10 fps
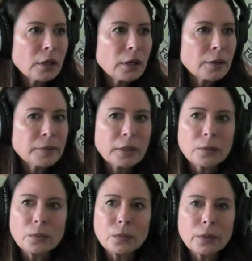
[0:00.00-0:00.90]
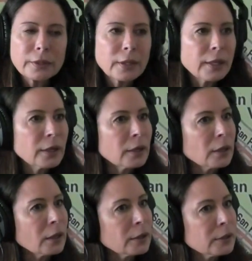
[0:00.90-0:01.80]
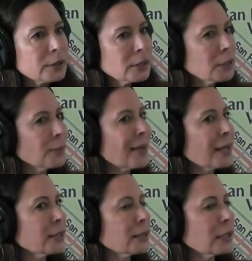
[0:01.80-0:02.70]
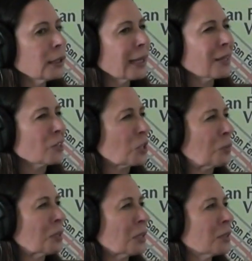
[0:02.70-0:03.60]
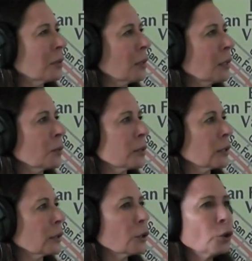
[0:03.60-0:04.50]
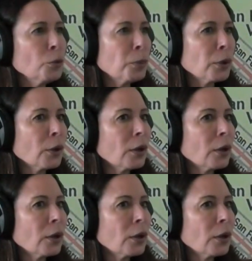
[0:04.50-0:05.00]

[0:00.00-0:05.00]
And I'm like, what the hell? This isn't a magazine layout. Jim said something, it was a loop.